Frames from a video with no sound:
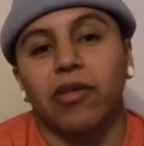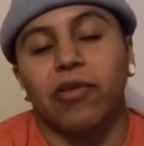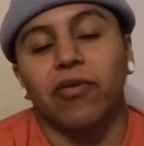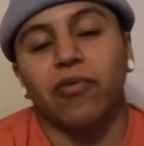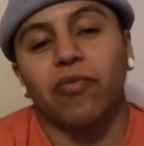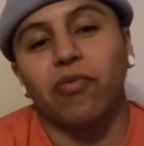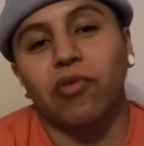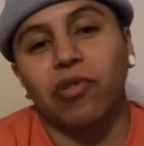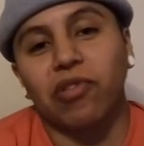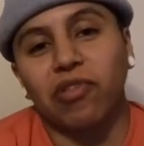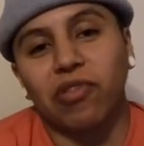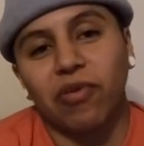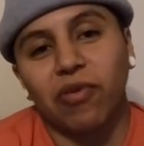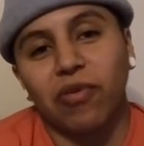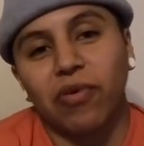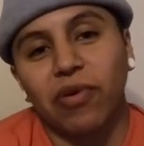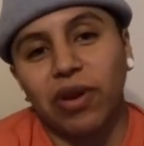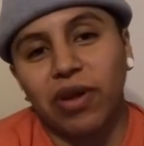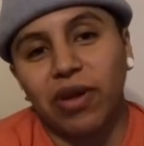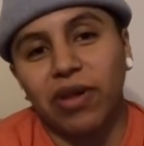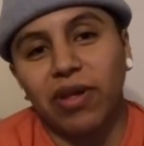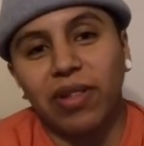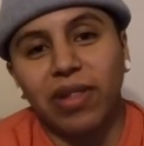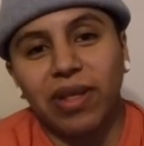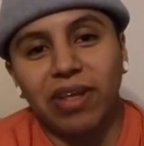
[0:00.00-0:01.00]
What's going
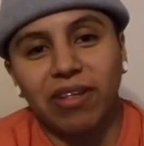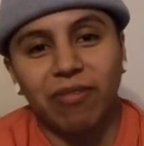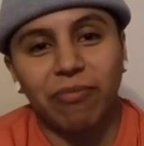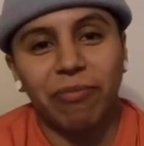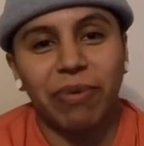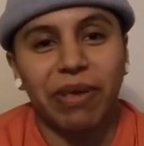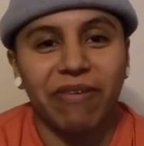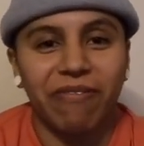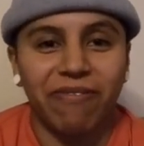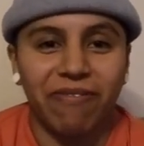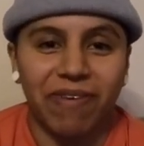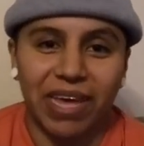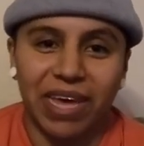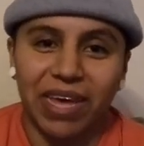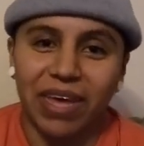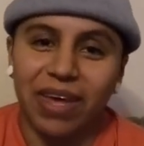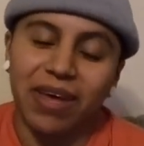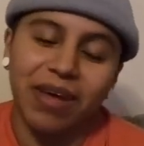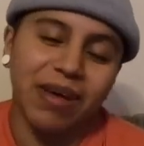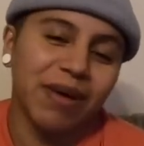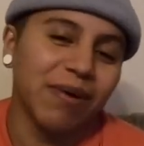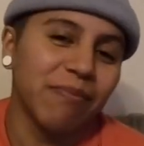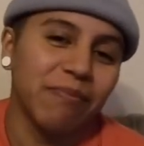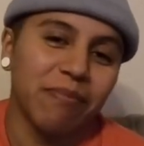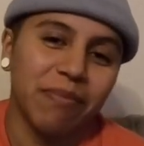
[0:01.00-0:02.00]
on, Lez Be
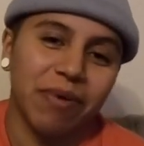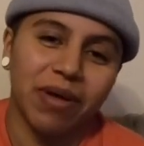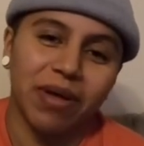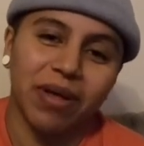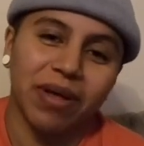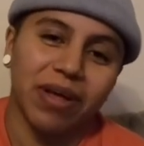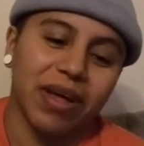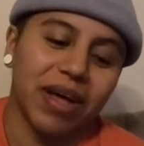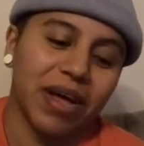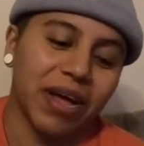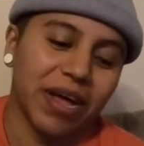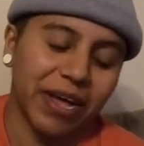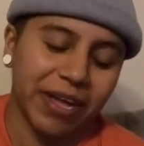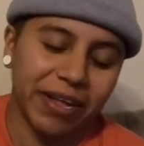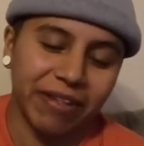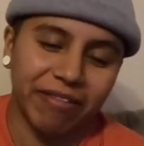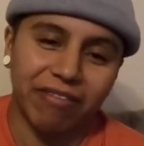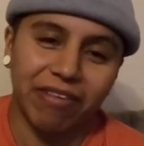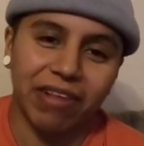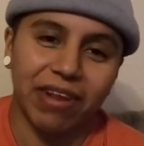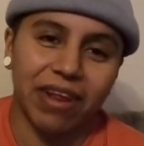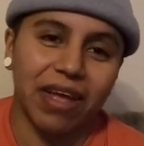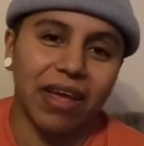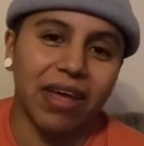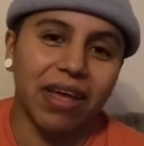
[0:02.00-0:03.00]
fam? Uh,
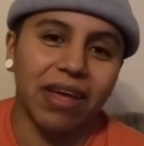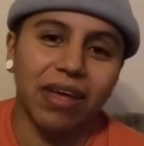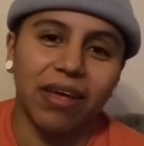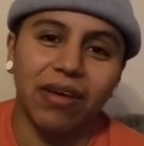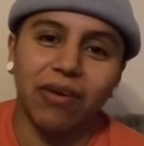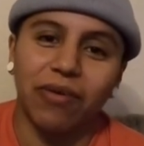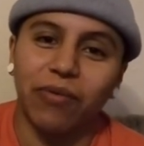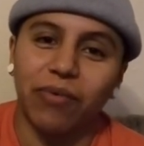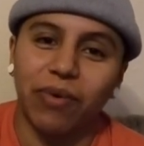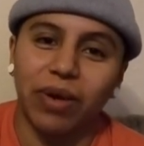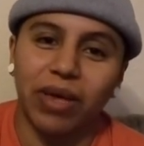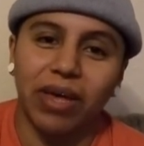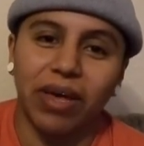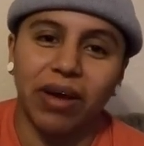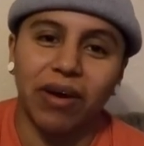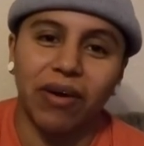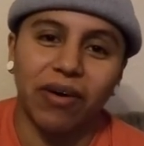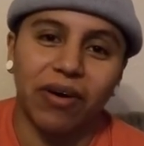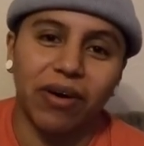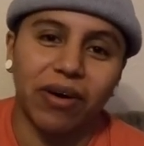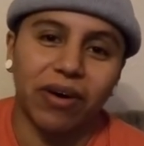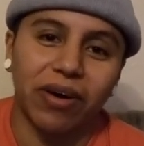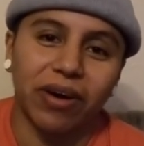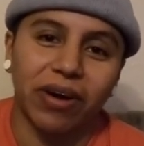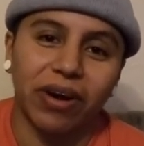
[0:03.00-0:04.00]
today we
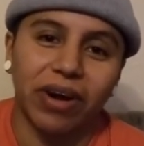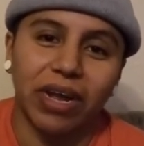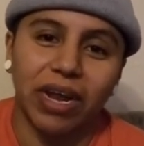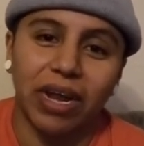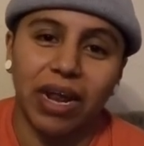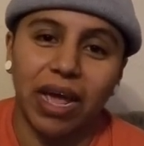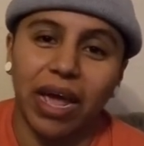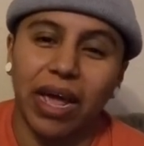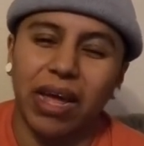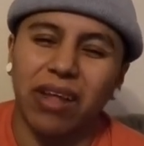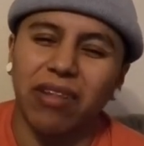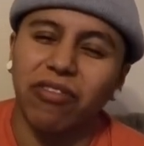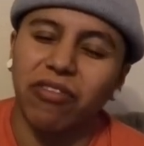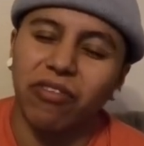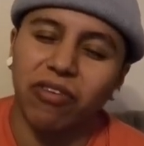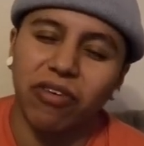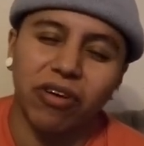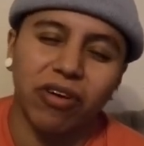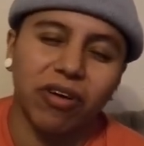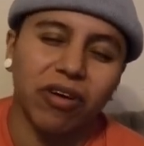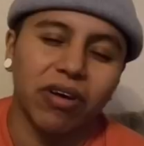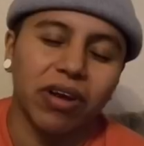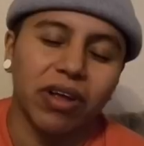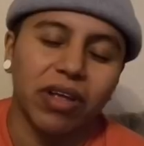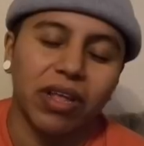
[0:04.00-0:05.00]
are gonna
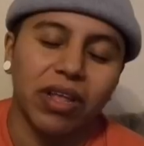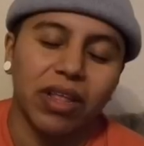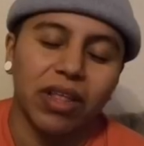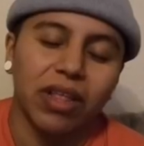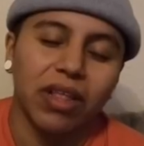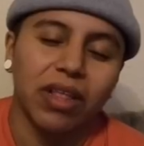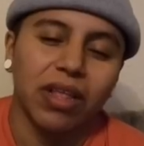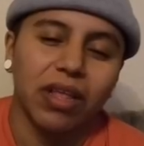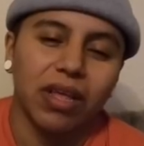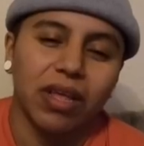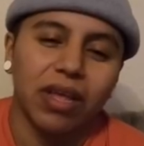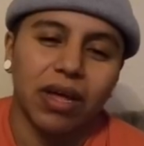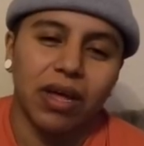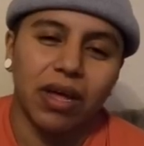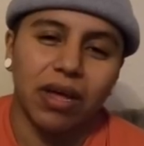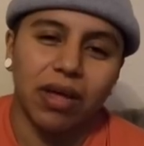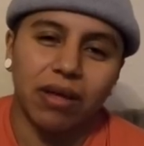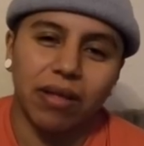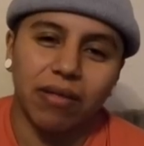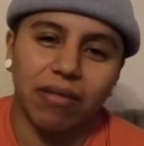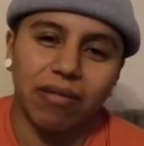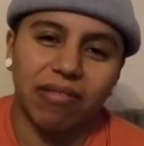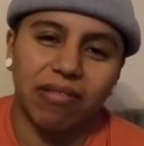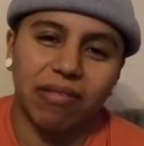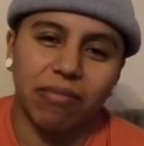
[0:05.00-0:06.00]
answer
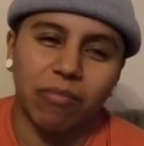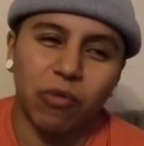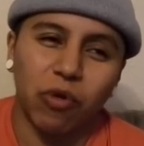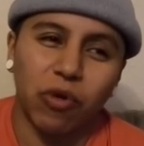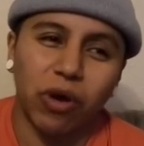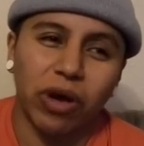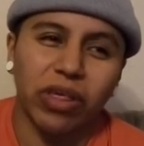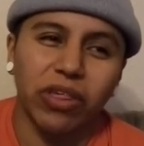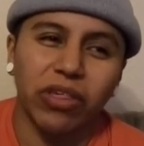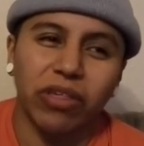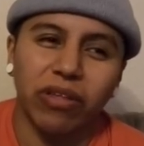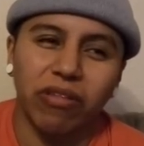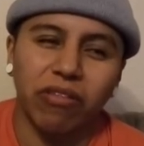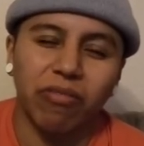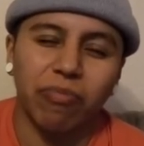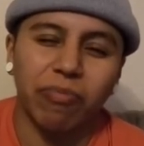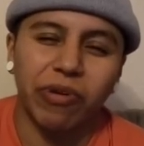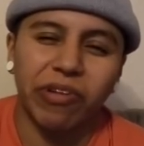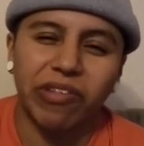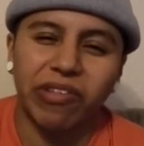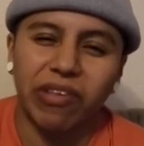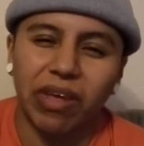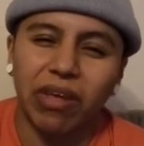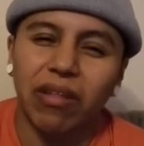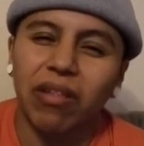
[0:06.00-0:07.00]
uh, some questions,
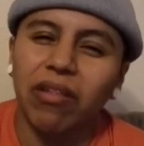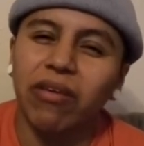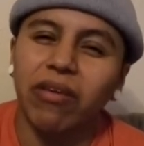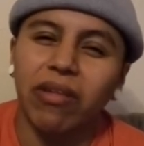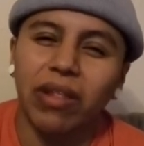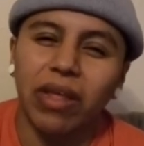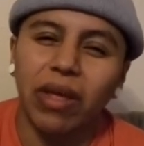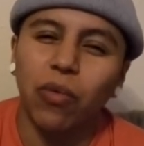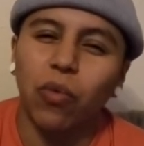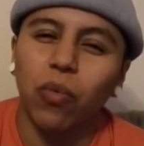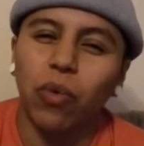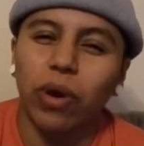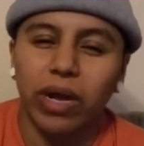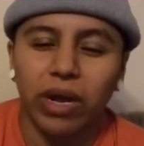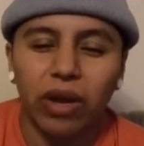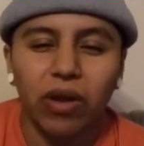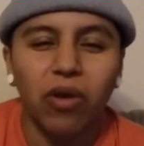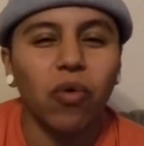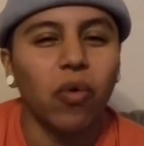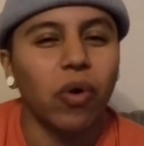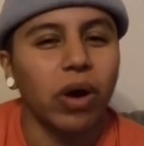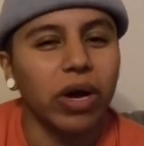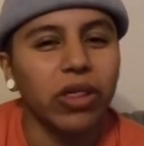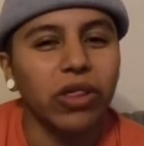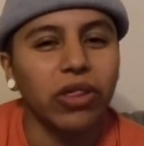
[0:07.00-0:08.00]
particularly one
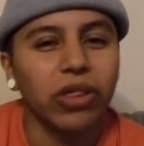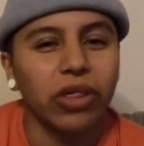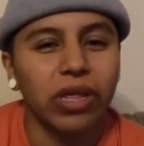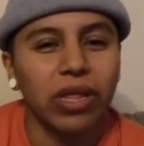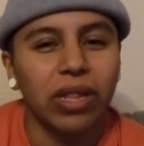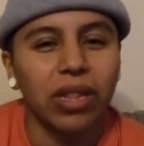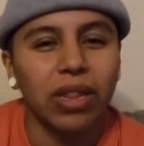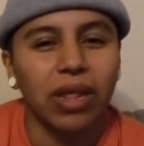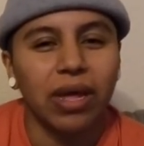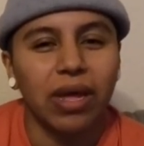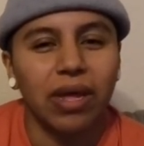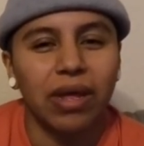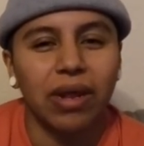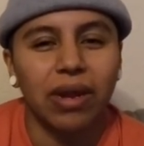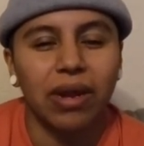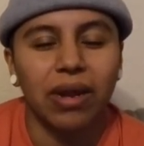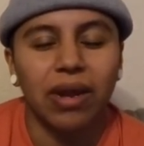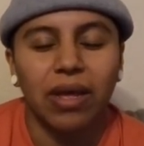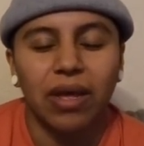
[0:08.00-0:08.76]
question that